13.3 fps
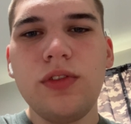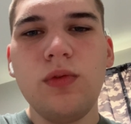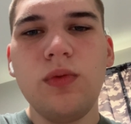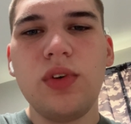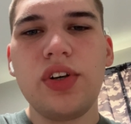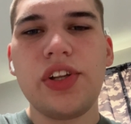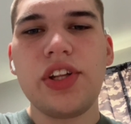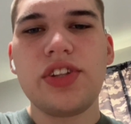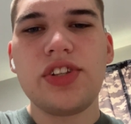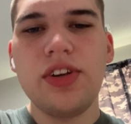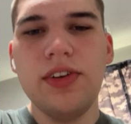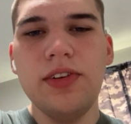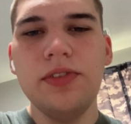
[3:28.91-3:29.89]
were the
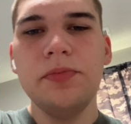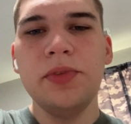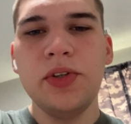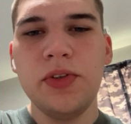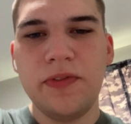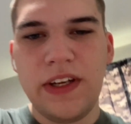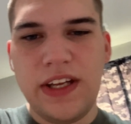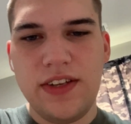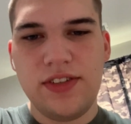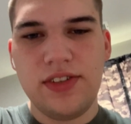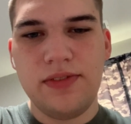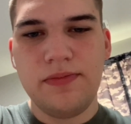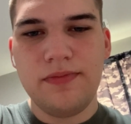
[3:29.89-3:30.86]
two
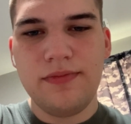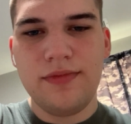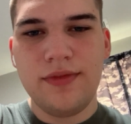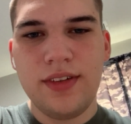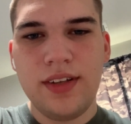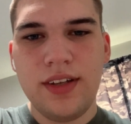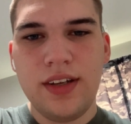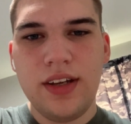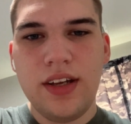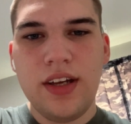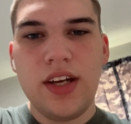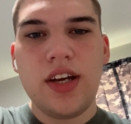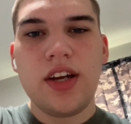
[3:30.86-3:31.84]
movies
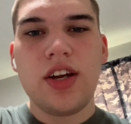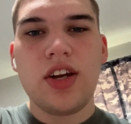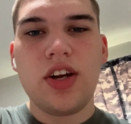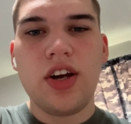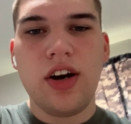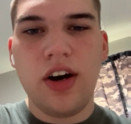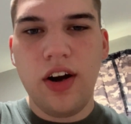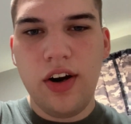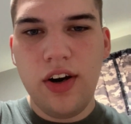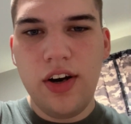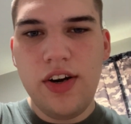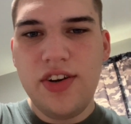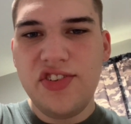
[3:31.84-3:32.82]

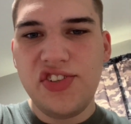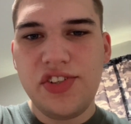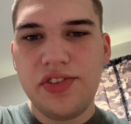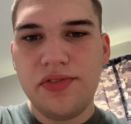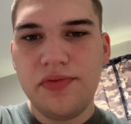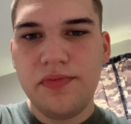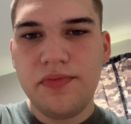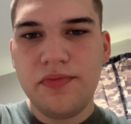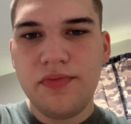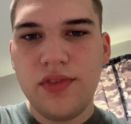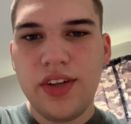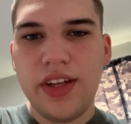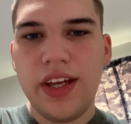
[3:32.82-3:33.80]
Cars
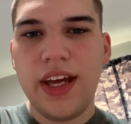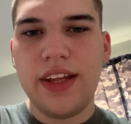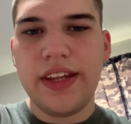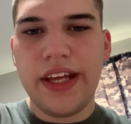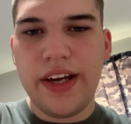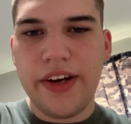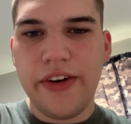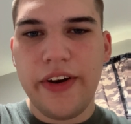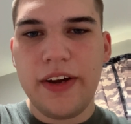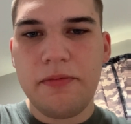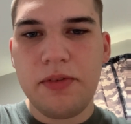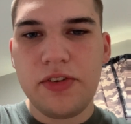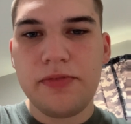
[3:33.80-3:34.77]
and The
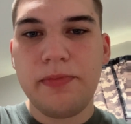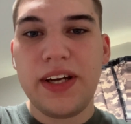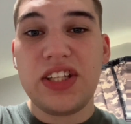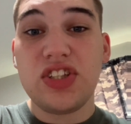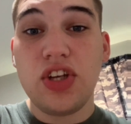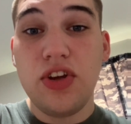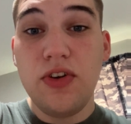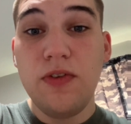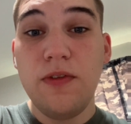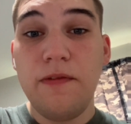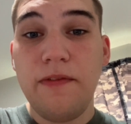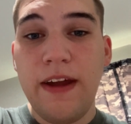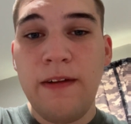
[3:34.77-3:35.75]
Incredibles. My
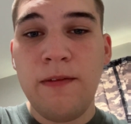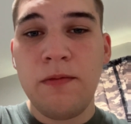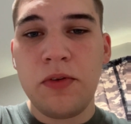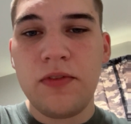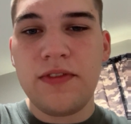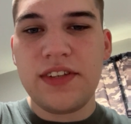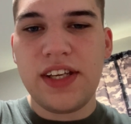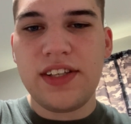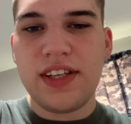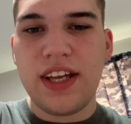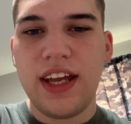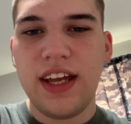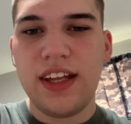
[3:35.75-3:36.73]
two favorite movies as
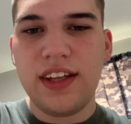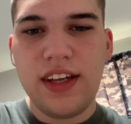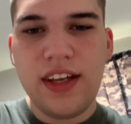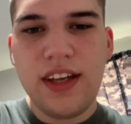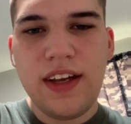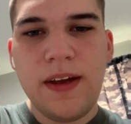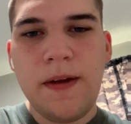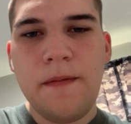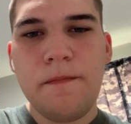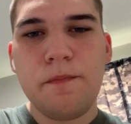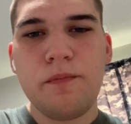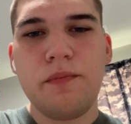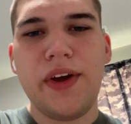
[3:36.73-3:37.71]
a kid.
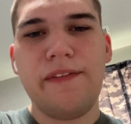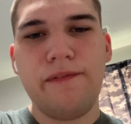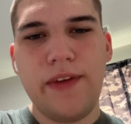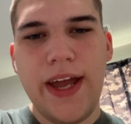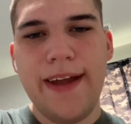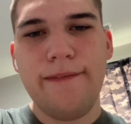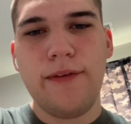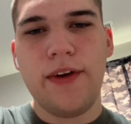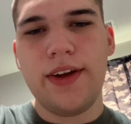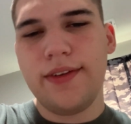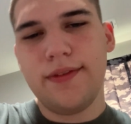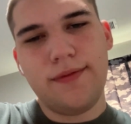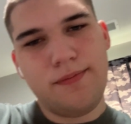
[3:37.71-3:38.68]
My
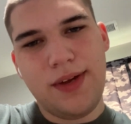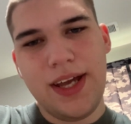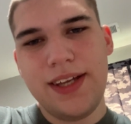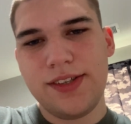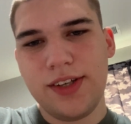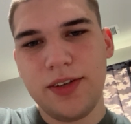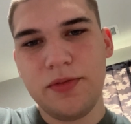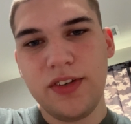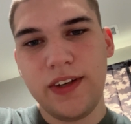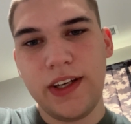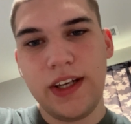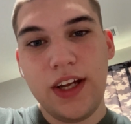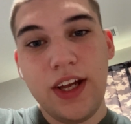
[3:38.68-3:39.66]
favorite Pixar movie.